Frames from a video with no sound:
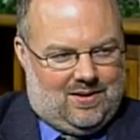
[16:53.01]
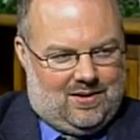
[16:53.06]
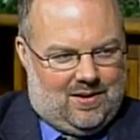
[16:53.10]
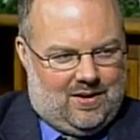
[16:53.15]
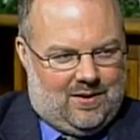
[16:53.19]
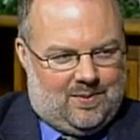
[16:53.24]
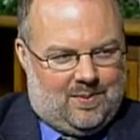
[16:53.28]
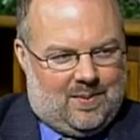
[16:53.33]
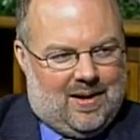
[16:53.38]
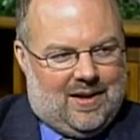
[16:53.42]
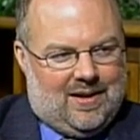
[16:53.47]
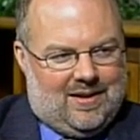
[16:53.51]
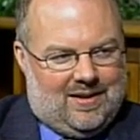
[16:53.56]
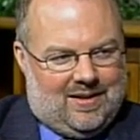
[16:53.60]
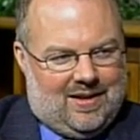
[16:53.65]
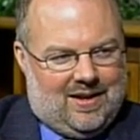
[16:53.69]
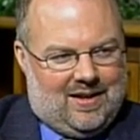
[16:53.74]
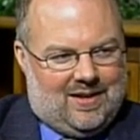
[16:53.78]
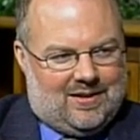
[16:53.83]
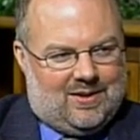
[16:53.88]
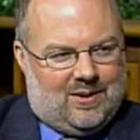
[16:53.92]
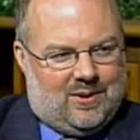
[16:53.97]
tough-minded
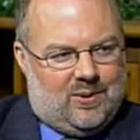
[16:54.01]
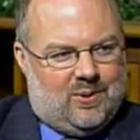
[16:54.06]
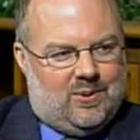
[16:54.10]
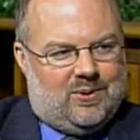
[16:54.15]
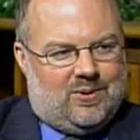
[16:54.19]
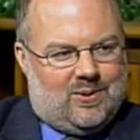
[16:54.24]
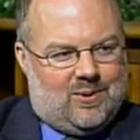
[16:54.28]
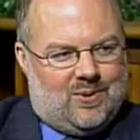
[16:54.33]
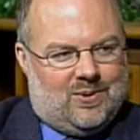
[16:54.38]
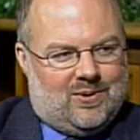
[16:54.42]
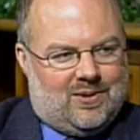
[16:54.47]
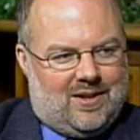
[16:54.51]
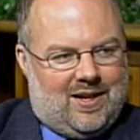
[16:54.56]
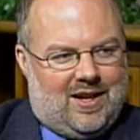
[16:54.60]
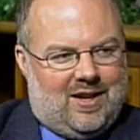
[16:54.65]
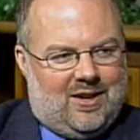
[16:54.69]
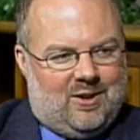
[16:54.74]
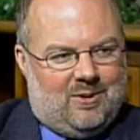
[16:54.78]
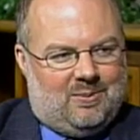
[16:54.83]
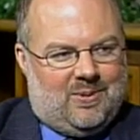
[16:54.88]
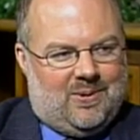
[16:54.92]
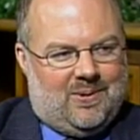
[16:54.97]
things to hold schools
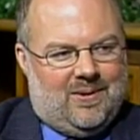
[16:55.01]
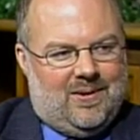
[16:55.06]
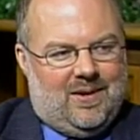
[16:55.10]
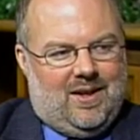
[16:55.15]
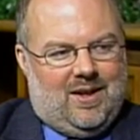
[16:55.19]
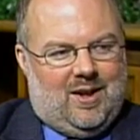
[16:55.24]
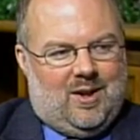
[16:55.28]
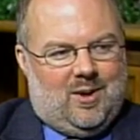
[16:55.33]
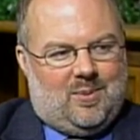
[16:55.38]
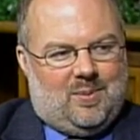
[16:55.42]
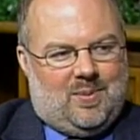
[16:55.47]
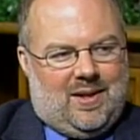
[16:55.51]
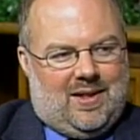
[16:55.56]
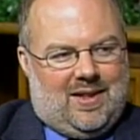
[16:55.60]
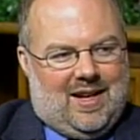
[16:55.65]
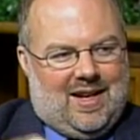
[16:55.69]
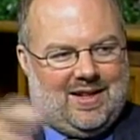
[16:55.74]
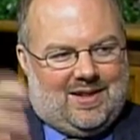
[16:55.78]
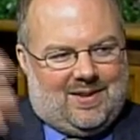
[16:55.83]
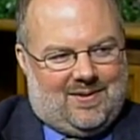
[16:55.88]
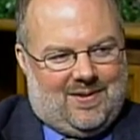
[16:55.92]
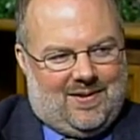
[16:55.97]
accountable. But
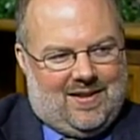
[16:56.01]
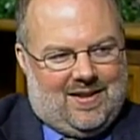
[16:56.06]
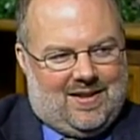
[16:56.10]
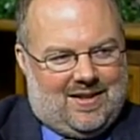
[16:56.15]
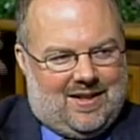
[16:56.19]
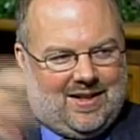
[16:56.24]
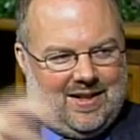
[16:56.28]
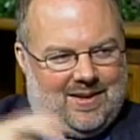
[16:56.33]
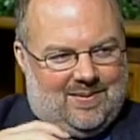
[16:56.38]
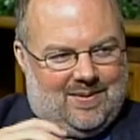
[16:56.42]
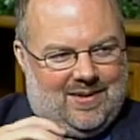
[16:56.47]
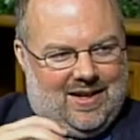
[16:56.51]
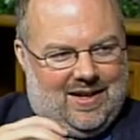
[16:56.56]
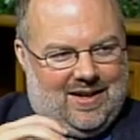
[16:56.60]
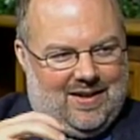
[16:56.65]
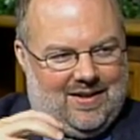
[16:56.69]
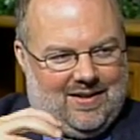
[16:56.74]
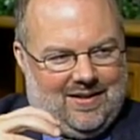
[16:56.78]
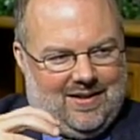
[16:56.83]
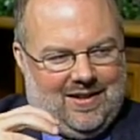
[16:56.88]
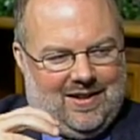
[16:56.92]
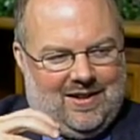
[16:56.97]
that's from the top
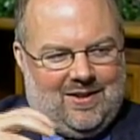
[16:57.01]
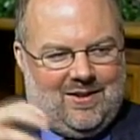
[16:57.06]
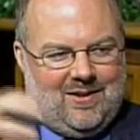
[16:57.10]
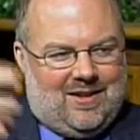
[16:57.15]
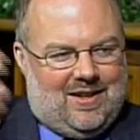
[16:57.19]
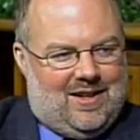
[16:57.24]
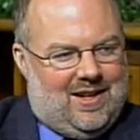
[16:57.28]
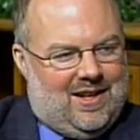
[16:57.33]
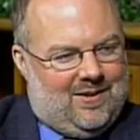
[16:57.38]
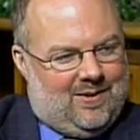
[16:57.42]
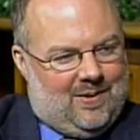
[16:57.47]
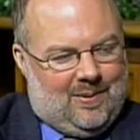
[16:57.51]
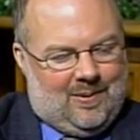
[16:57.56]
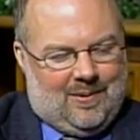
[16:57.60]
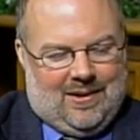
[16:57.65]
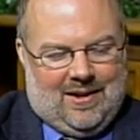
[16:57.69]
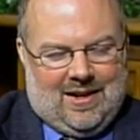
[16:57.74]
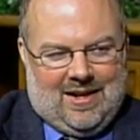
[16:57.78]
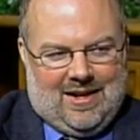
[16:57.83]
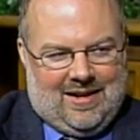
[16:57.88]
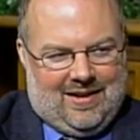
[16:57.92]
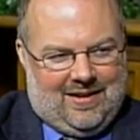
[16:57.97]
down, and you can never
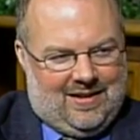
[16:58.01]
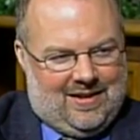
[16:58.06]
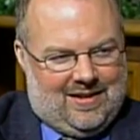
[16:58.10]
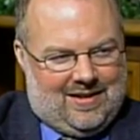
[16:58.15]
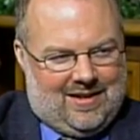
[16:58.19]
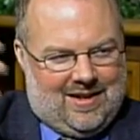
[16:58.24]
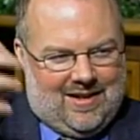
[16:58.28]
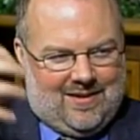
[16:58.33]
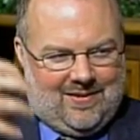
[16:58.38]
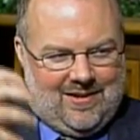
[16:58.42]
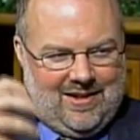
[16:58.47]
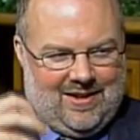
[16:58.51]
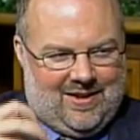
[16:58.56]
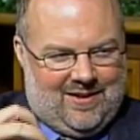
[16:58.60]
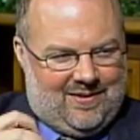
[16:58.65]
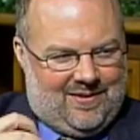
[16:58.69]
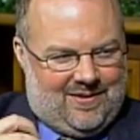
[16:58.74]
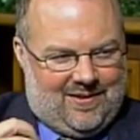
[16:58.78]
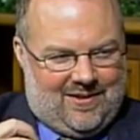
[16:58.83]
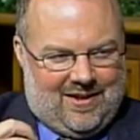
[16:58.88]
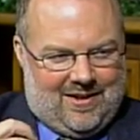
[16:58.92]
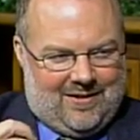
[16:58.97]
rely on the top
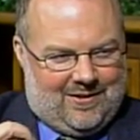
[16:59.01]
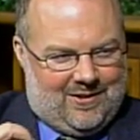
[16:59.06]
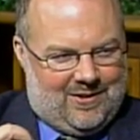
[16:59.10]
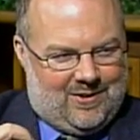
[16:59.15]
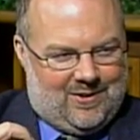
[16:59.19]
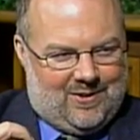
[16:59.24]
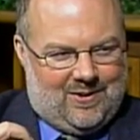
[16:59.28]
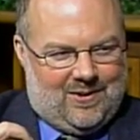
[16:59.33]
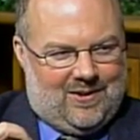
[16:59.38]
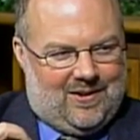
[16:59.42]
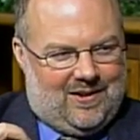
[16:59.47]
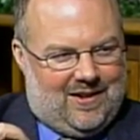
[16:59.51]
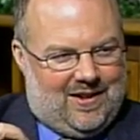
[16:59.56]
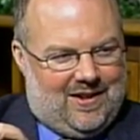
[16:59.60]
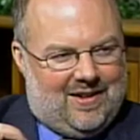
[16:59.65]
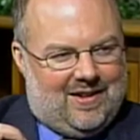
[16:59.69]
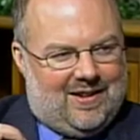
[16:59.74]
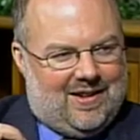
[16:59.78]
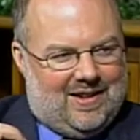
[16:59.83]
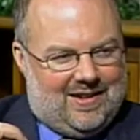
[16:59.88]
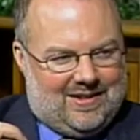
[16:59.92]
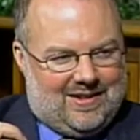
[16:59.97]
down forever. Sooner or
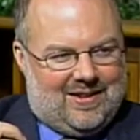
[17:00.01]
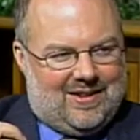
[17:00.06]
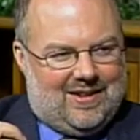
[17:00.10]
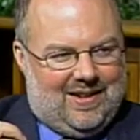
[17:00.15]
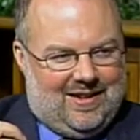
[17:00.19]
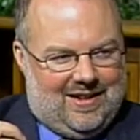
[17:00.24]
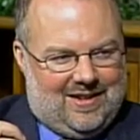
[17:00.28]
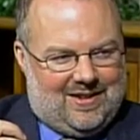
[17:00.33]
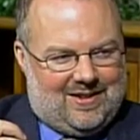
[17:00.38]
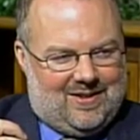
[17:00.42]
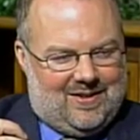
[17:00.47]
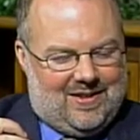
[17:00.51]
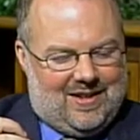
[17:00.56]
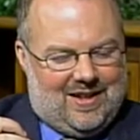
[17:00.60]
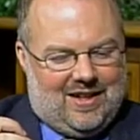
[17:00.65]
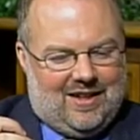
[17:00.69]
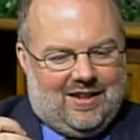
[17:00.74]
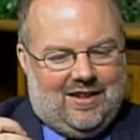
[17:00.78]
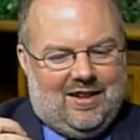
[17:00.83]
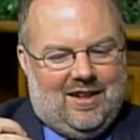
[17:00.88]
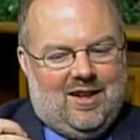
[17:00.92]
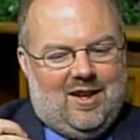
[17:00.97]
later, that's going to let you
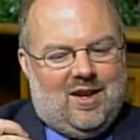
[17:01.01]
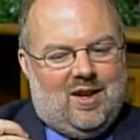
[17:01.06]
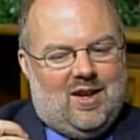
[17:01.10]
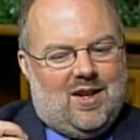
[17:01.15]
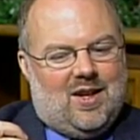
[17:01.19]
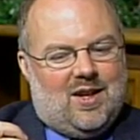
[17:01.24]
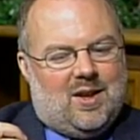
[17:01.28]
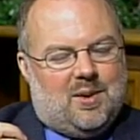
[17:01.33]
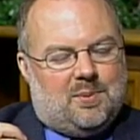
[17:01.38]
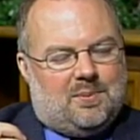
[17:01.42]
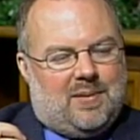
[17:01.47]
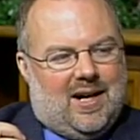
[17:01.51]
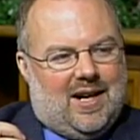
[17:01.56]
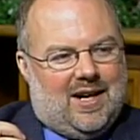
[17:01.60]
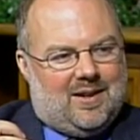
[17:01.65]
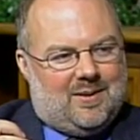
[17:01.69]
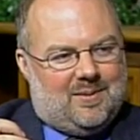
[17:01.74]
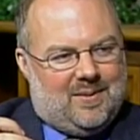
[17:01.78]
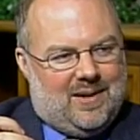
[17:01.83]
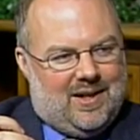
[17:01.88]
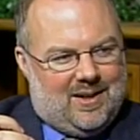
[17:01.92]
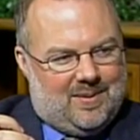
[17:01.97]
down. The
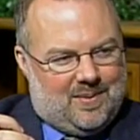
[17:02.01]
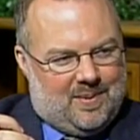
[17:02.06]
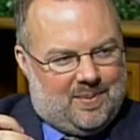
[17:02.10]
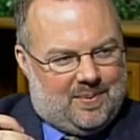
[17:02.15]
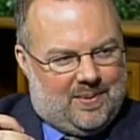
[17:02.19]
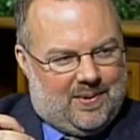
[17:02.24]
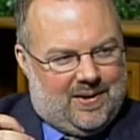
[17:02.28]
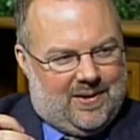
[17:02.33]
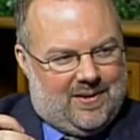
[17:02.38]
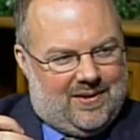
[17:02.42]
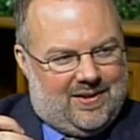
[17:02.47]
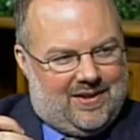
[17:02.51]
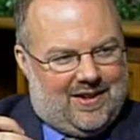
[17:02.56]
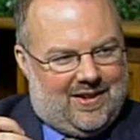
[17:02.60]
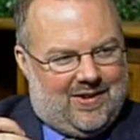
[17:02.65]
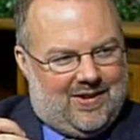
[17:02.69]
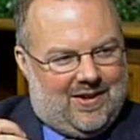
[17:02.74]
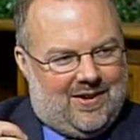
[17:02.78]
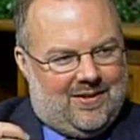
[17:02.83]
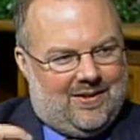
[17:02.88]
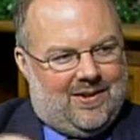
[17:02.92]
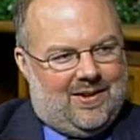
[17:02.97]
bottom-up approach,
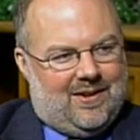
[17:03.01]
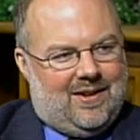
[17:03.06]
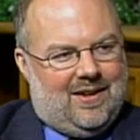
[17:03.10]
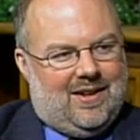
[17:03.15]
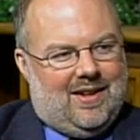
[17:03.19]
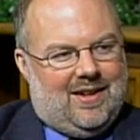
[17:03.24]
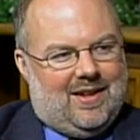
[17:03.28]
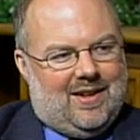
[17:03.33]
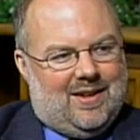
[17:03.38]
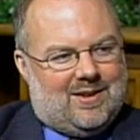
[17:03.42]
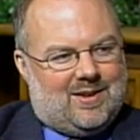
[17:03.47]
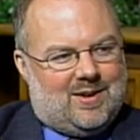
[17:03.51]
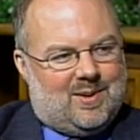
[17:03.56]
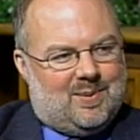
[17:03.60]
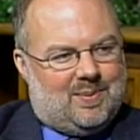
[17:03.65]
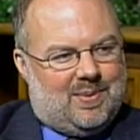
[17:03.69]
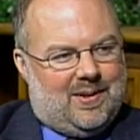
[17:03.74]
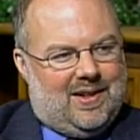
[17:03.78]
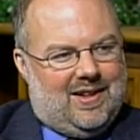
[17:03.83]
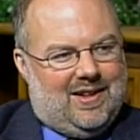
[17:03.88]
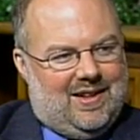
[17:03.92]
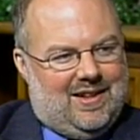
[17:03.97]
however, is
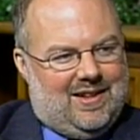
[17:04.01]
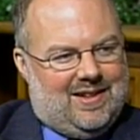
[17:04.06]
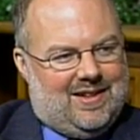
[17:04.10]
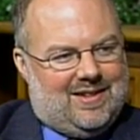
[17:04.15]
completely